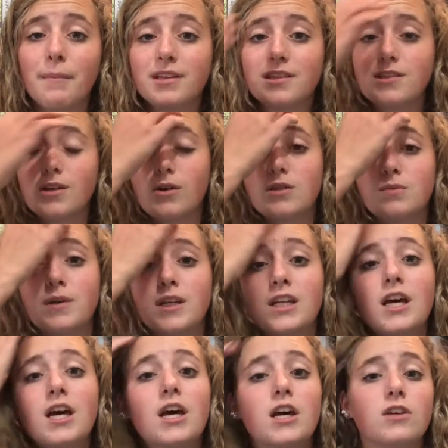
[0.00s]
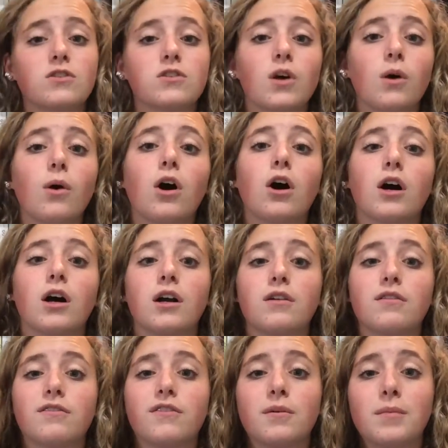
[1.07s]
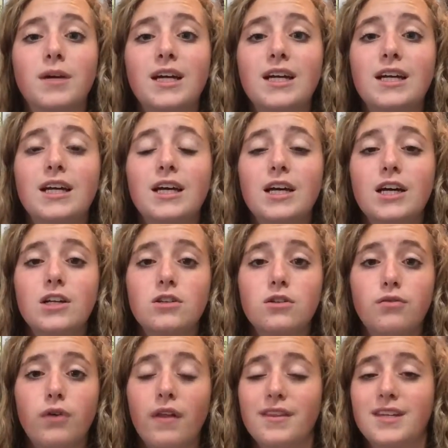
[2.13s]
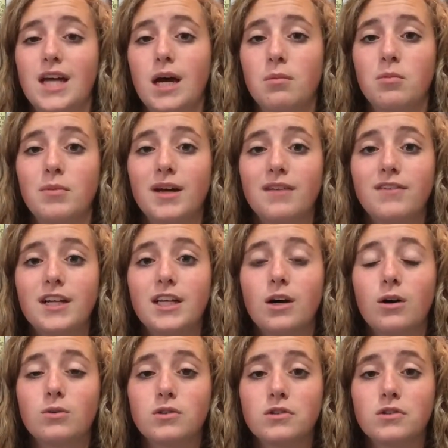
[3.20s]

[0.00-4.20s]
And so it's been so hard for me to find the time to make videos.